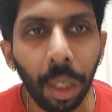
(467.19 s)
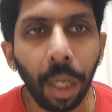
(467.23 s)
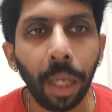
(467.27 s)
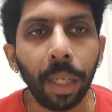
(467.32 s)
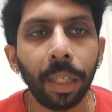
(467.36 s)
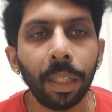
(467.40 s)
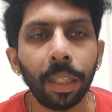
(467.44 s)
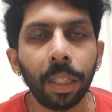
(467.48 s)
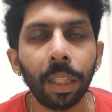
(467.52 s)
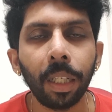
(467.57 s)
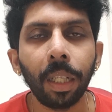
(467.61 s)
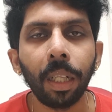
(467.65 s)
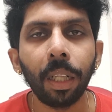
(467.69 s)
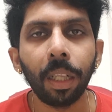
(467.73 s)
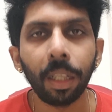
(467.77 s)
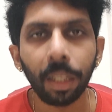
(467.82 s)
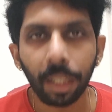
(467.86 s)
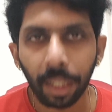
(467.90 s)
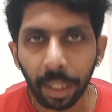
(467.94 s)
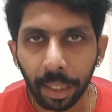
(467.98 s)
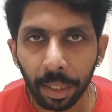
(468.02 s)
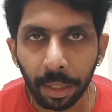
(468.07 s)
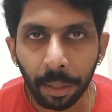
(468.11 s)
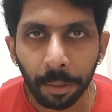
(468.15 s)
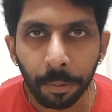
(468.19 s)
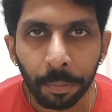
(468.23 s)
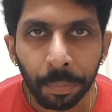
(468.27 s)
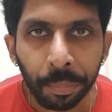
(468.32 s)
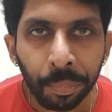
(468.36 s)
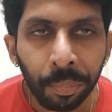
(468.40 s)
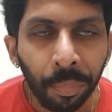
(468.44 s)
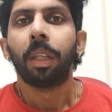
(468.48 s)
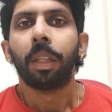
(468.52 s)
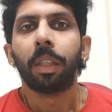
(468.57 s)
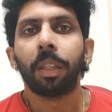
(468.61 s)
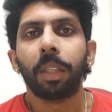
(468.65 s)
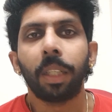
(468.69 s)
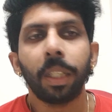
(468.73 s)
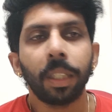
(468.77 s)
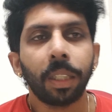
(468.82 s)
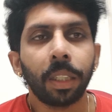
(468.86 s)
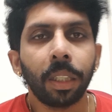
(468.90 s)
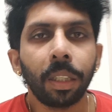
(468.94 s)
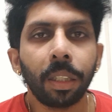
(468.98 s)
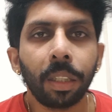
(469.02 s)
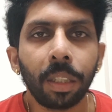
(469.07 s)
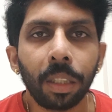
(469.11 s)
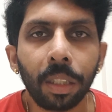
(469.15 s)
Until then, this
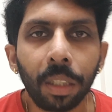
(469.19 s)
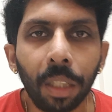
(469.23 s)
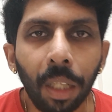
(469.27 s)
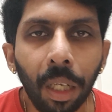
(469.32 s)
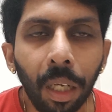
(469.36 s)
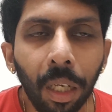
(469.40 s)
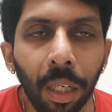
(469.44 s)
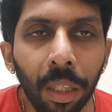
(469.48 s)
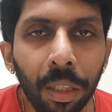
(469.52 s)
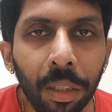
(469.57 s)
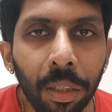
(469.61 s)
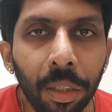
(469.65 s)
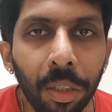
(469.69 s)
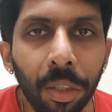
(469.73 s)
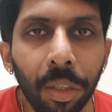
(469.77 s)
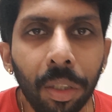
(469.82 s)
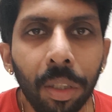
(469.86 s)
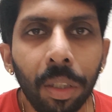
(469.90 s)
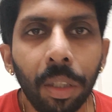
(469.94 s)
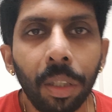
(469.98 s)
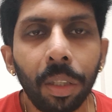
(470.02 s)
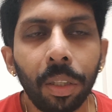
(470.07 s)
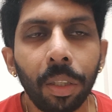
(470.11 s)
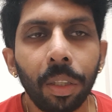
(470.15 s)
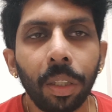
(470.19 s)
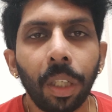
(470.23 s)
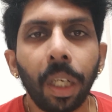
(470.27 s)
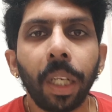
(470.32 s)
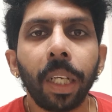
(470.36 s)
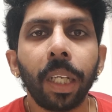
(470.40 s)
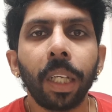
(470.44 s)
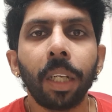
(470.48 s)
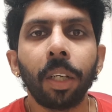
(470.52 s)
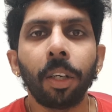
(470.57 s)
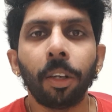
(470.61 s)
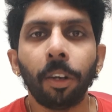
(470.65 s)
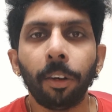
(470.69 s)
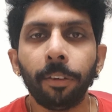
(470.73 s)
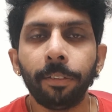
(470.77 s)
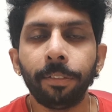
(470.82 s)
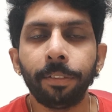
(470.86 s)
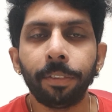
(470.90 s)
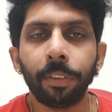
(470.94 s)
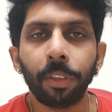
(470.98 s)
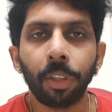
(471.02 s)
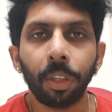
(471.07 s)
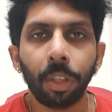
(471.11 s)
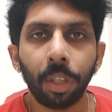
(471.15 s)
is Sidharth signing off
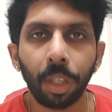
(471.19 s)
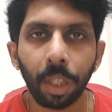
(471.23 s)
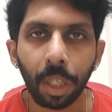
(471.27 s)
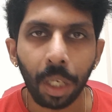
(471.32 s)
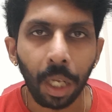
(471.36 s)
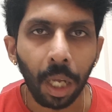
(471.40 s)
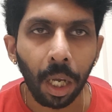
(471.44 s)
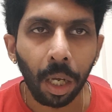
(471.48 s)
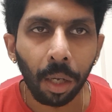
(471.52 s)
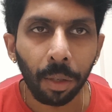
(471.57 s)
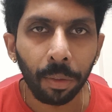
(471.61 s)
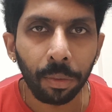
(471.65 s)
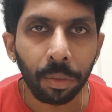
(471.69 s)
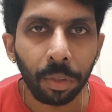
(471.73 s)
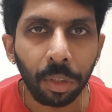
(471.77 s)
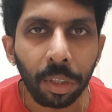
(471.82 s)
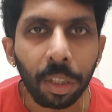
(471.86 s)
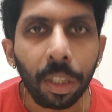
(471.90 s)
for now.